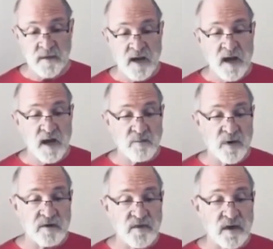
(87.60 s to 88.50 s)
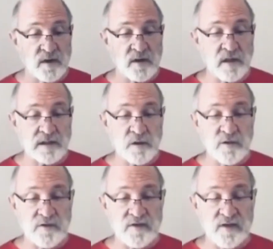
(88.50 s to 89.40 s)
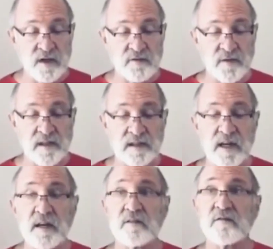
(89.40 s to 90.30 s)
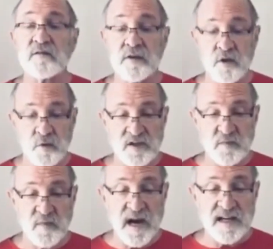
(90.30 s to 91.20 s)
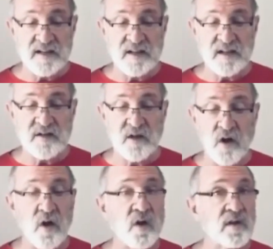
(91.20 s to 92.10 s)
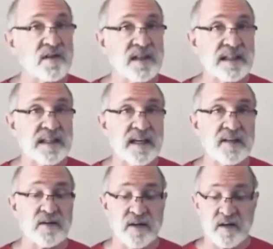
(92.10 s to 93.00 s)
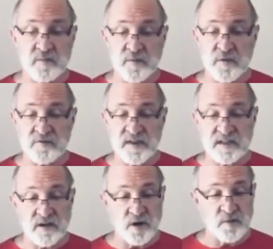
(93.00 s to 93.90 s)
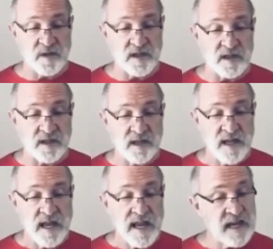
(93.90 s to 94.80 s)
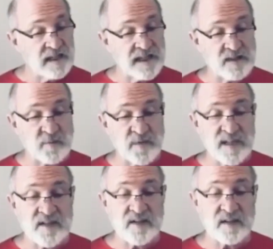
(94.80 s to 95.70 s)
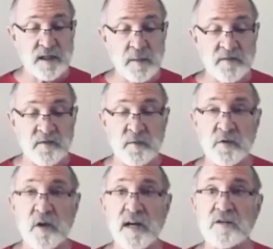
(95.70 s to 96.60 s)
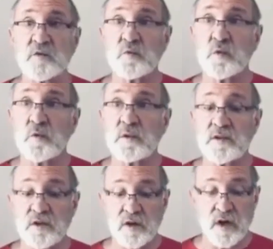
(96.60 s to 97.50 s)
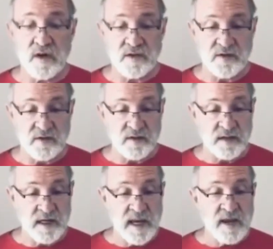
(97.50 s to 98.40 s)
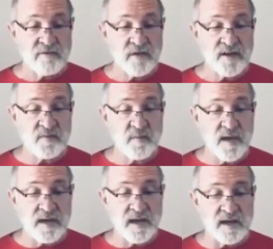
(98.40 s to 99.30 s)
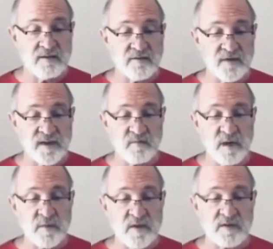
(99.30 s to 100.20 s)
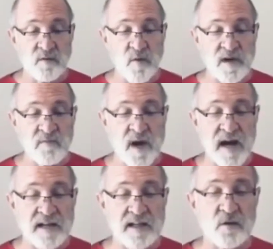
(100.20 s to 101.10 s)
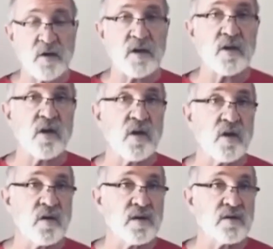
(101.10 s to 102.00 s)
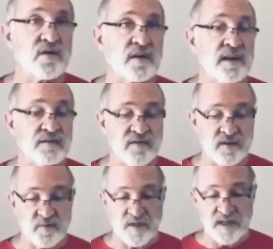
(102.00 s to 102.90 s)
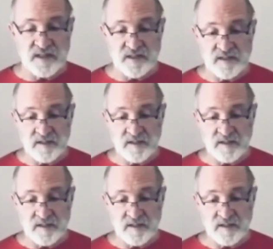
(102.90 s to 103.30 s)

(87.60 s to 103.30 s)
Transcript: Above all, clothe yourself with love, which binds us all together in perfect harmony. And let the peace that comes from Christ rule in your hearts. For as members of one body, you are called to live in peace.